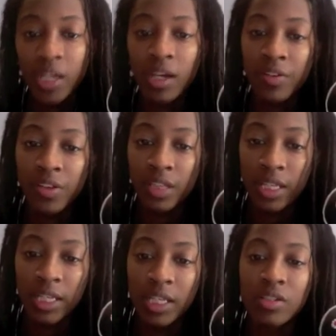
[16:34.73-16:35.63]
Other than that,
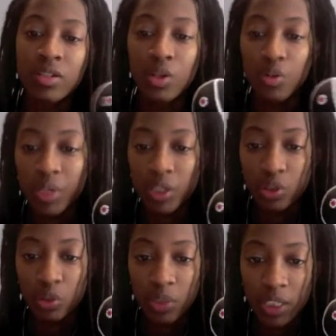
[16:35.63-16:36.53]
he has no
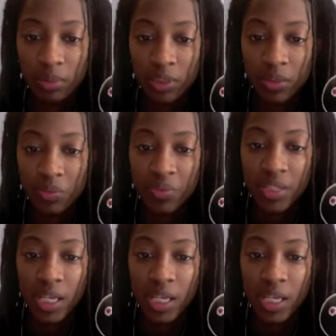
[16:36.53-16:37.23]
medical problems,